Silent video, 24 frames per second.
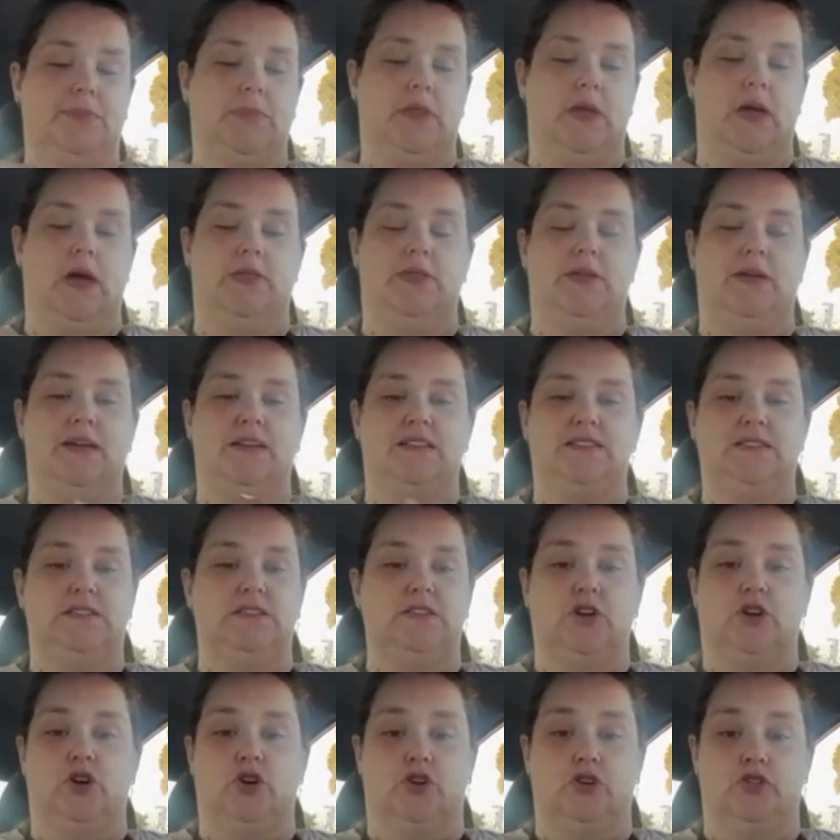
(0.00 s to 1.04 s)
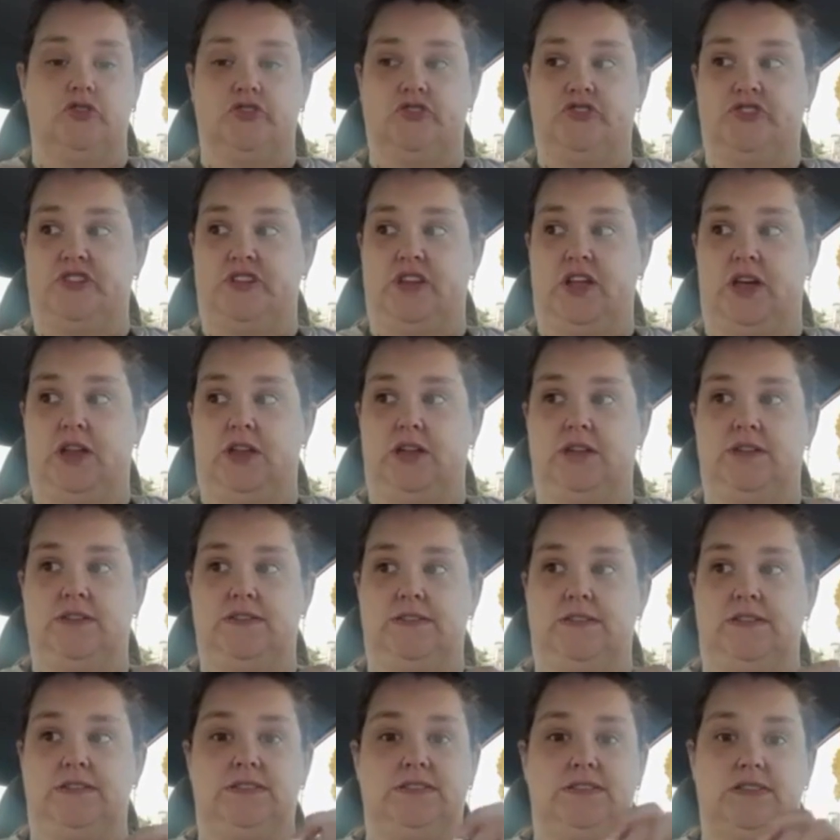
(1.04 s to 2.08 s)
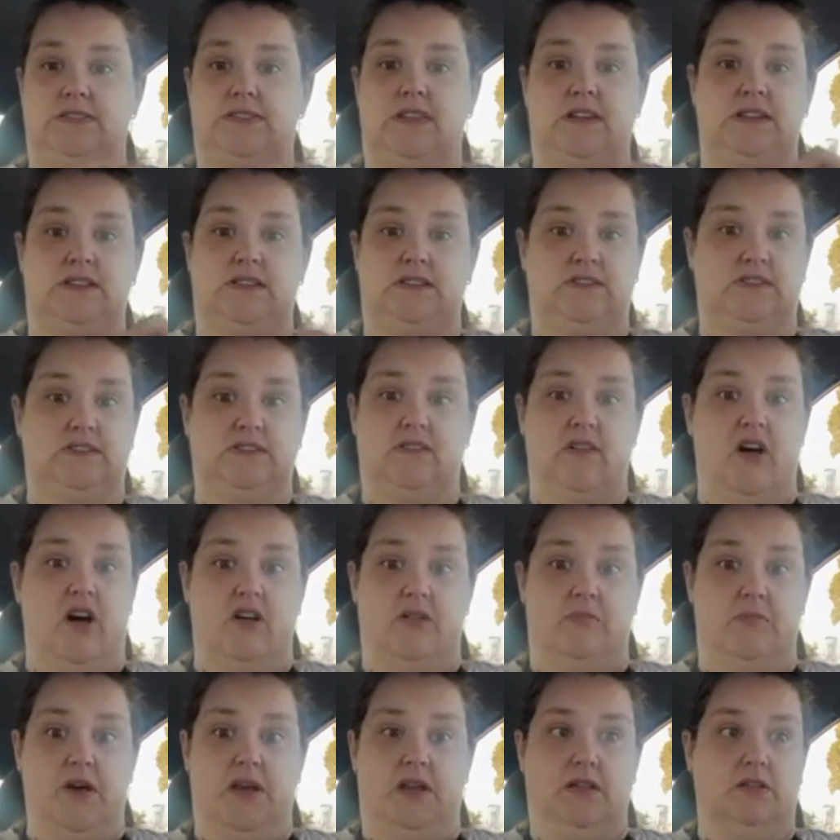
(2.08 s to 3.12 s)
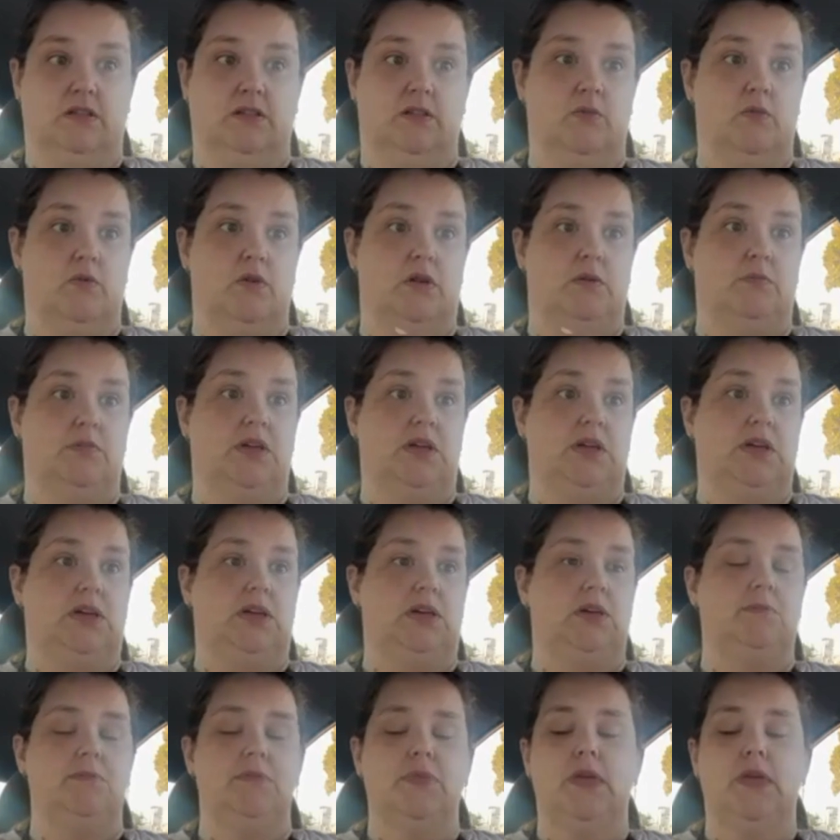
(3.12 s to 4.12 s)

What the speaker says: I think it's in the girls' genetics that they just automatically want a blankie.